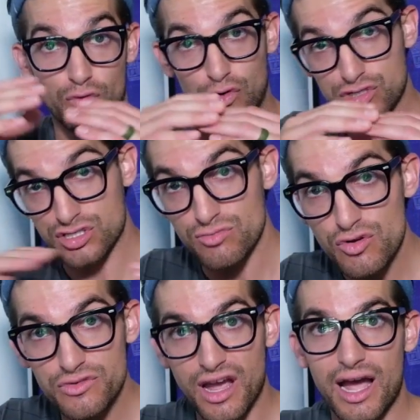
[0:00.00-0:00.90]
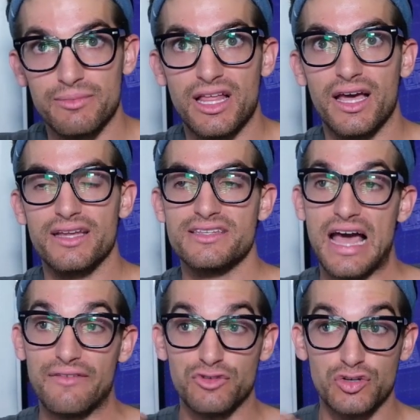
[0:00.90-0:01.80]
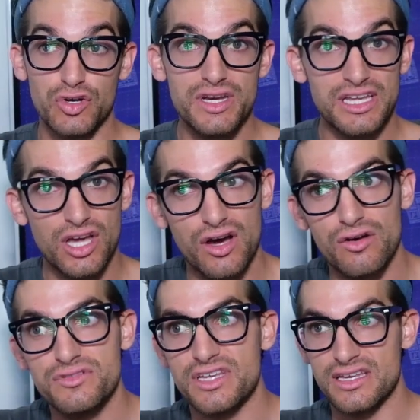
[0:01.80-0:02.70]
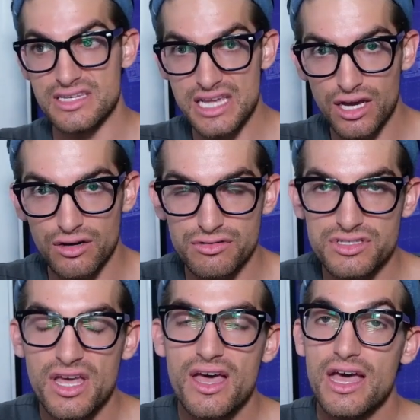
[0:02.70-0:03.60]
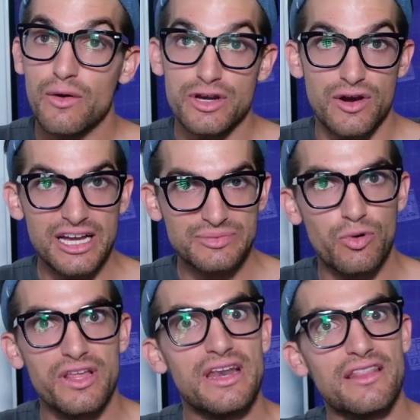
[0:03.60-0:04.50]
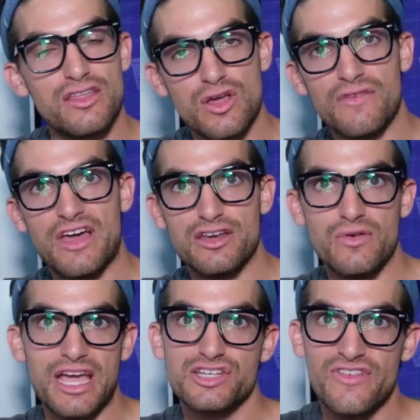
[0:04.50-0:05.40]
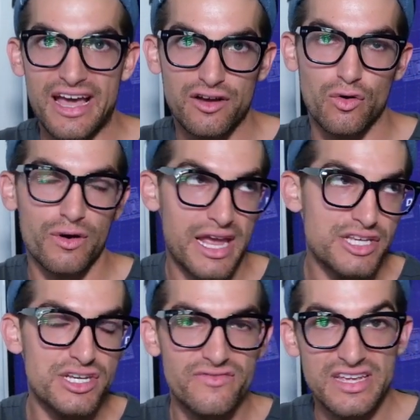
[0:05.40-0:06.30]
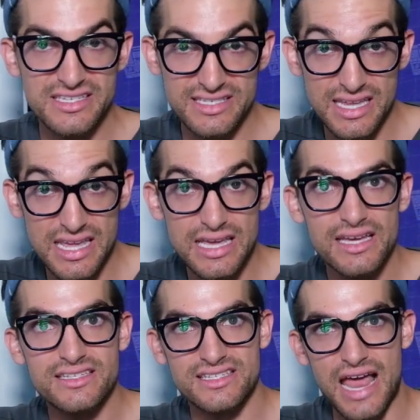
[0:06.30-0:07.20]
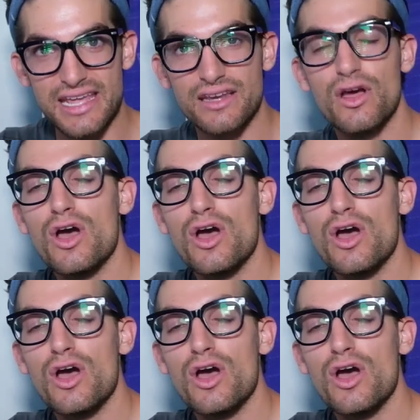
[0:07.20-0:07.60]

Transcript: smooth timeline, to have good encodes and decodes. And when you're exporting, now that you have that new H V E C or H E V C setting